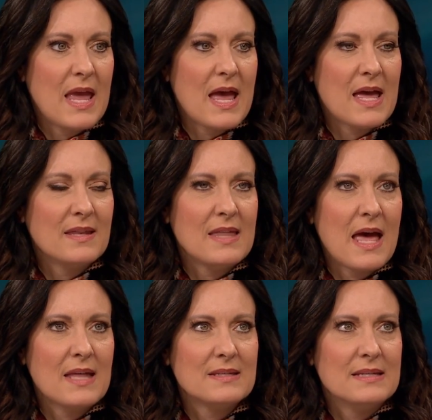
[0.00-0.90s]
and
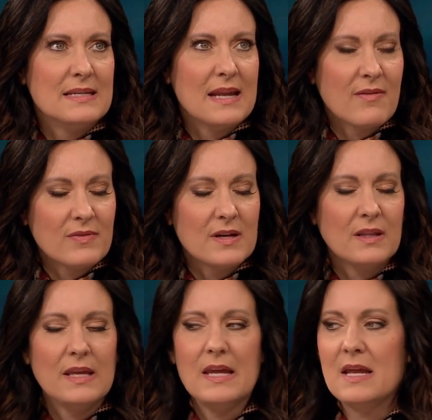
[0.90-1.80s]
that's
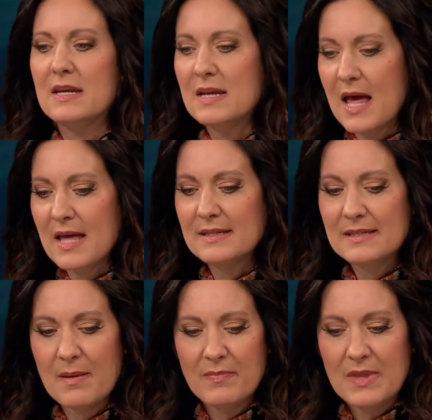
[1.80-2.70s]
definitely not
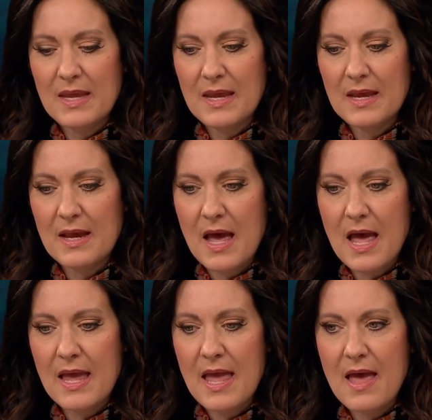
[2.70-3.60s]
something
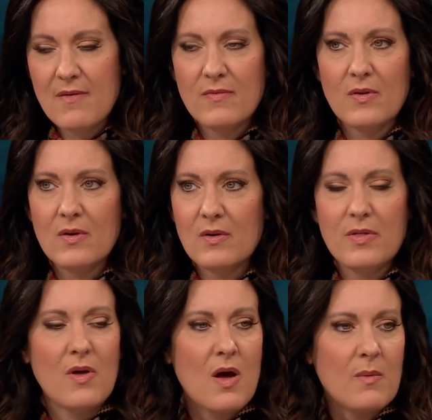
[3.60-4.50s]
I ever
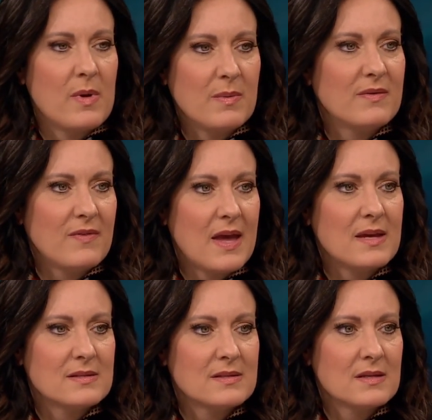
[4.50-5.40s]
thought we would
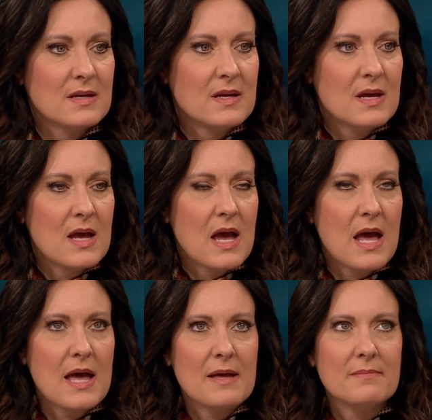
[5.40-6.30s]
face. Mm-hmm.
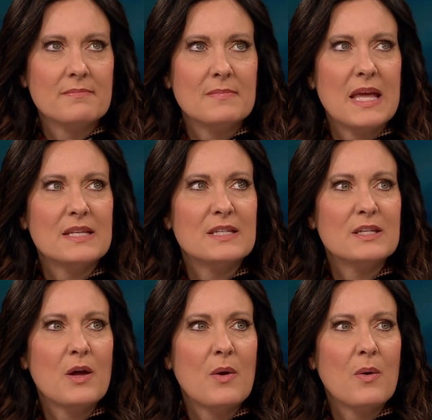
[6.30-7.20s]
Um, and
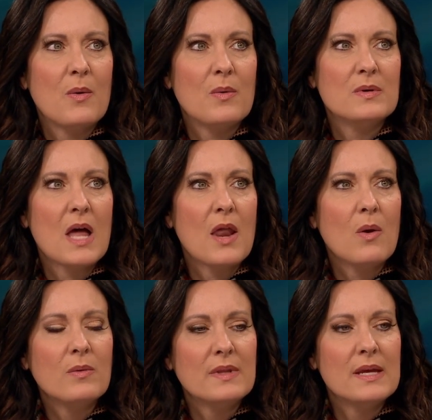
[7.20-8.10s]
so, not
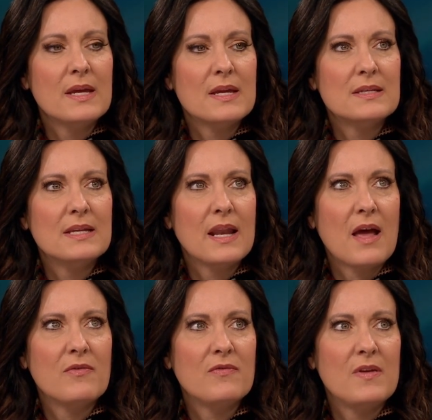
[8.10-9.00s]
only did
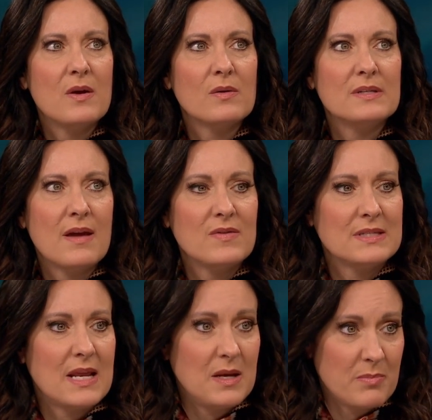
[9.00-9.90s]
I feel
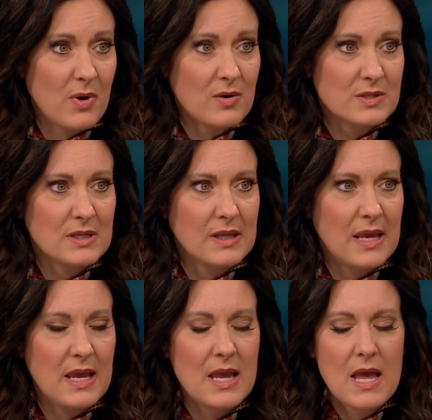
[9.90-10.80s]
devastated
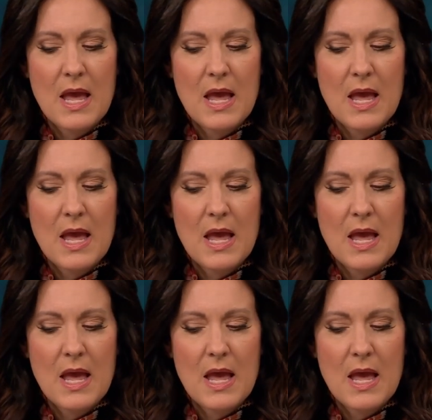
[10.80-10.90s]
personally,